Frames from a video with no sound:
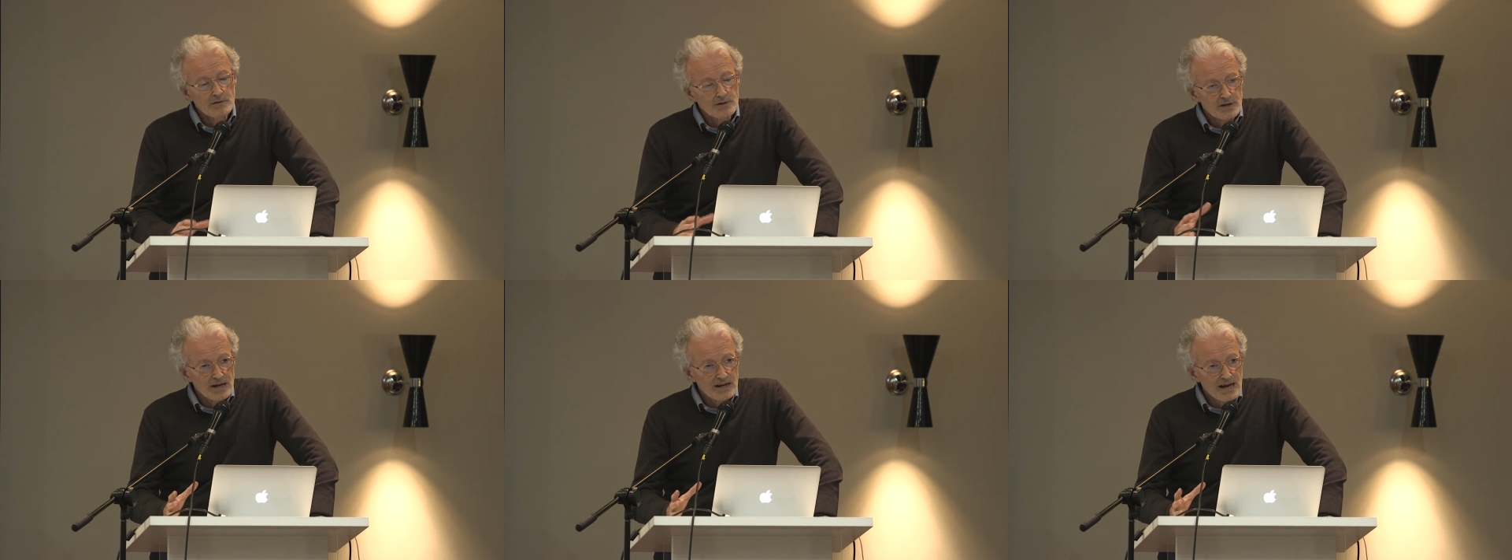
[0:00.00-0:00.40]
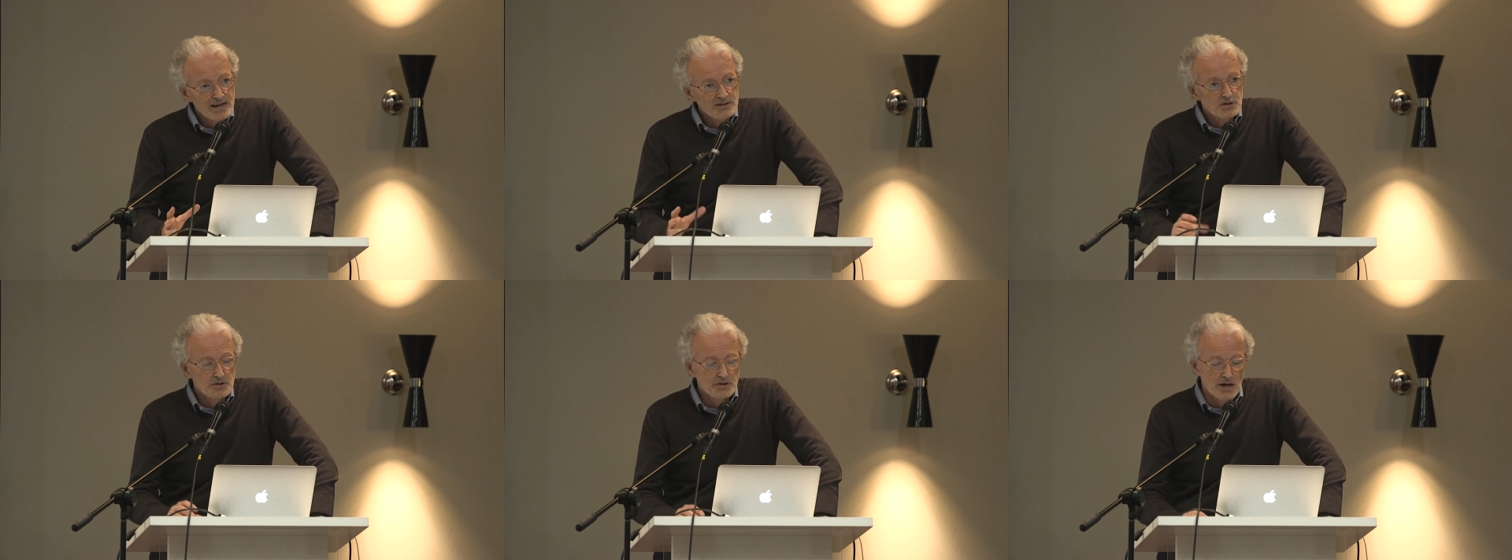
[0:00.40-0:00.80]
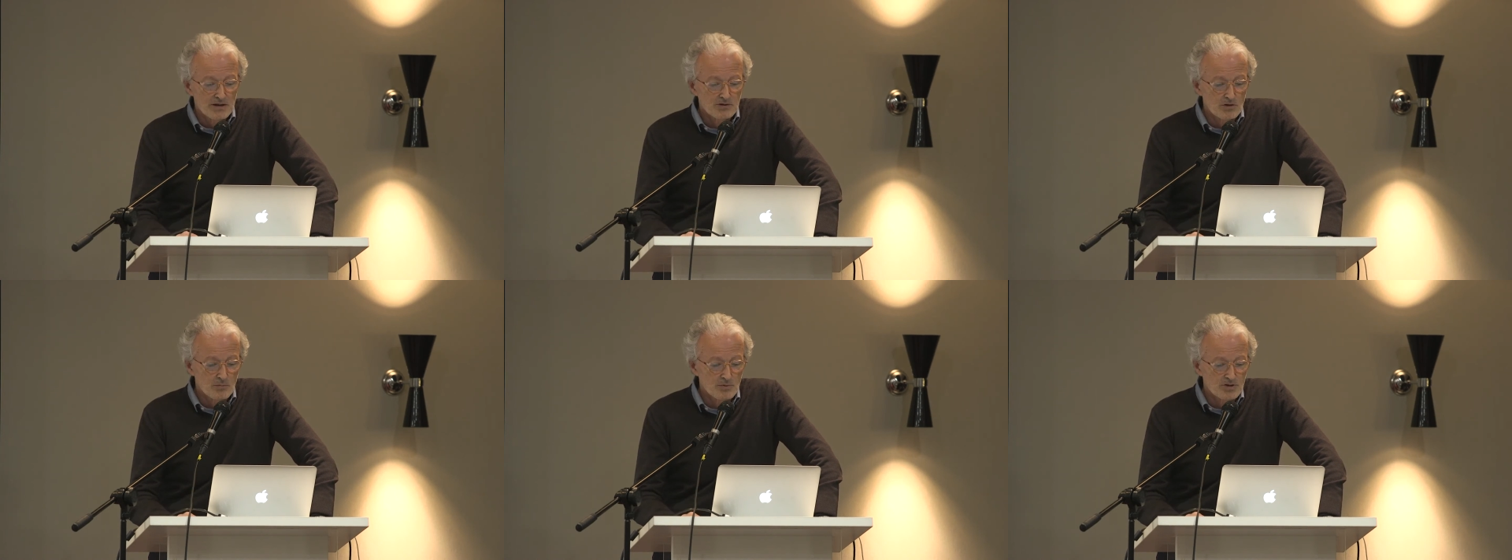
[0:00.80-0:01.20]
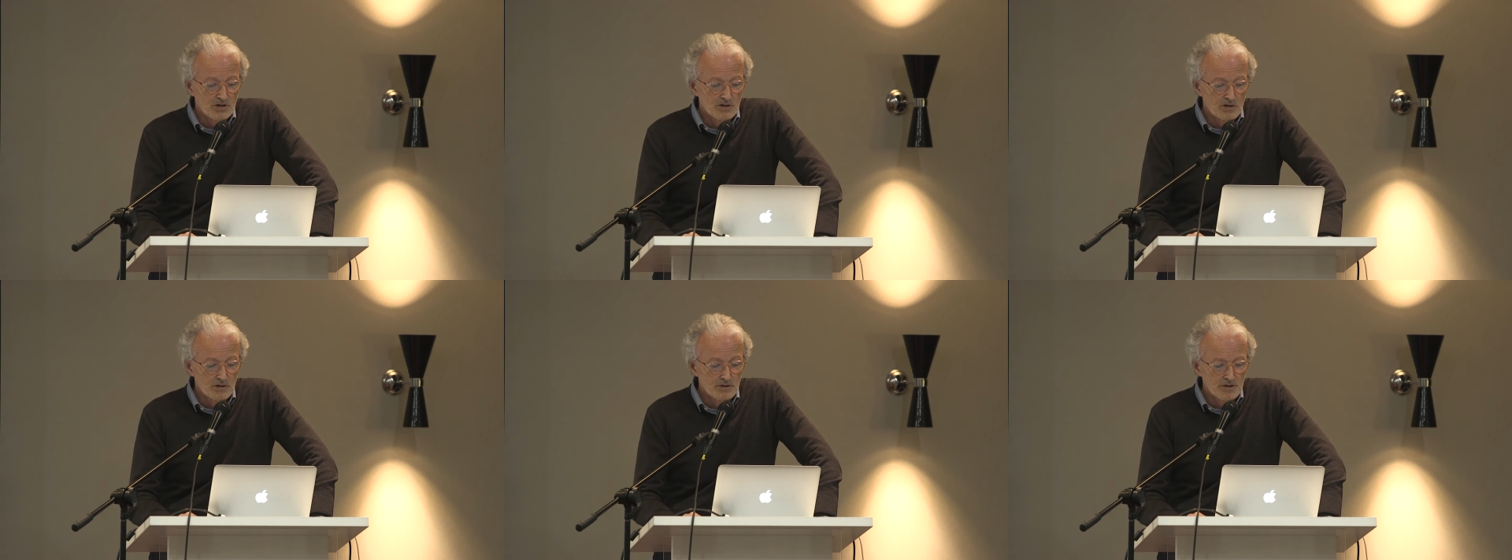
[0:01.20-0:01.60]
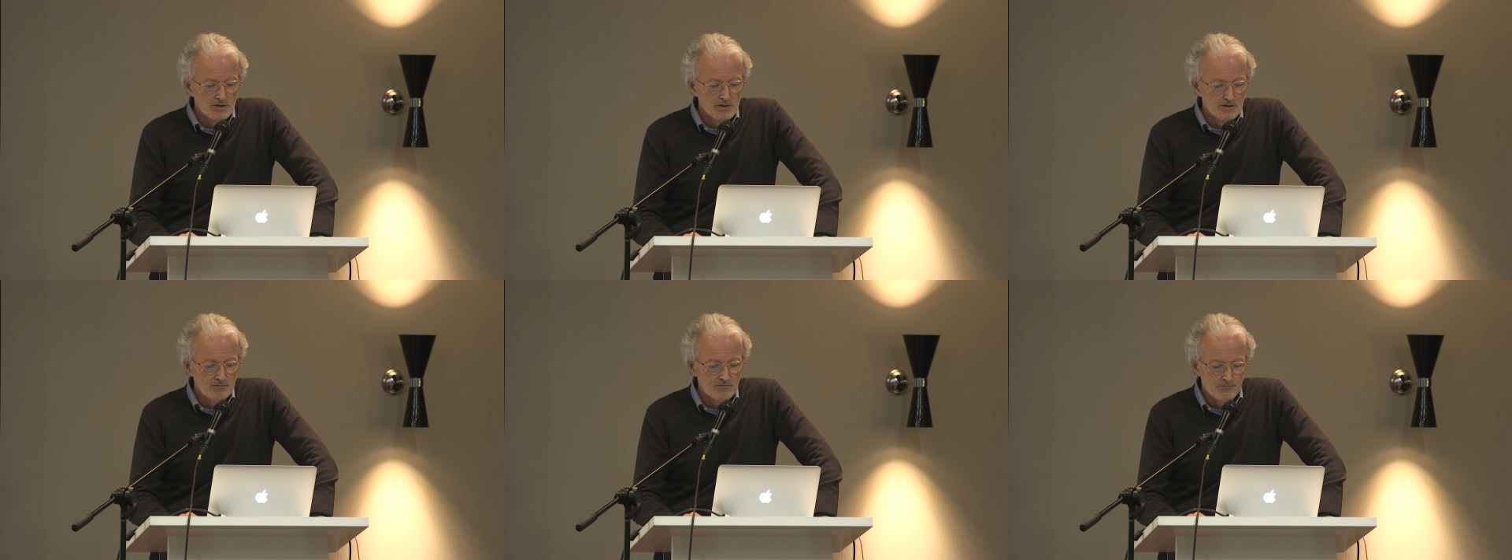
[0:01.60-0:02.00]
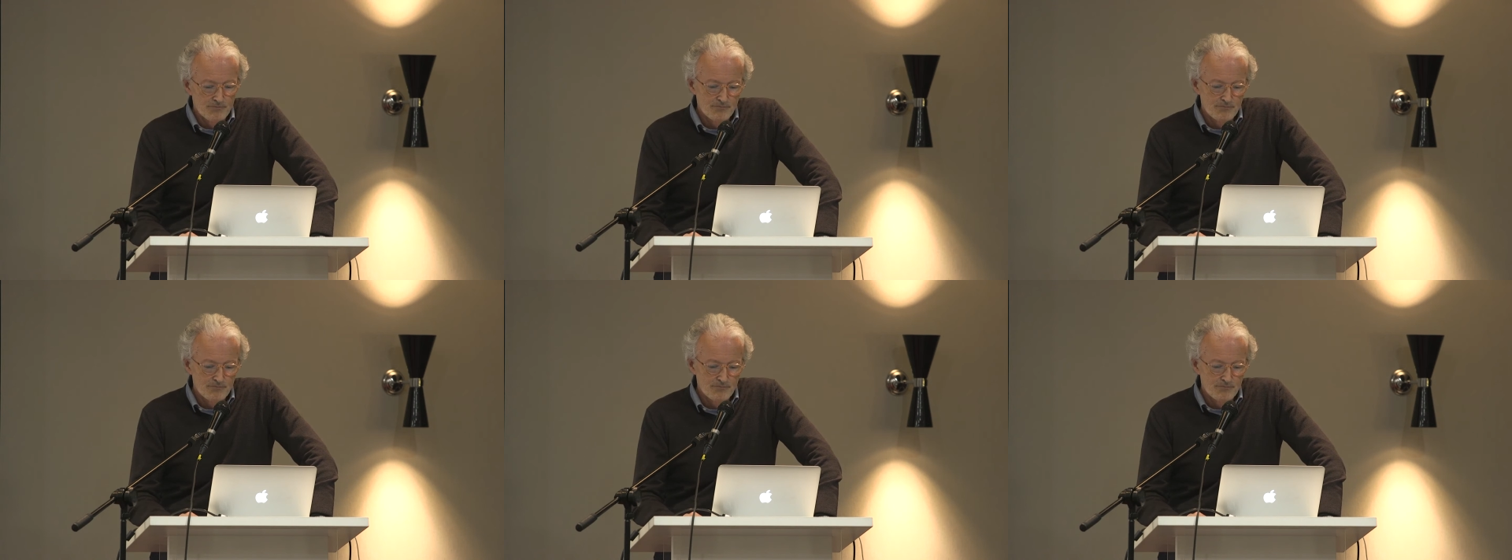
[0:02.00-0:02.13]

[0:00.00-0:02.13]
neglected sector, particularly since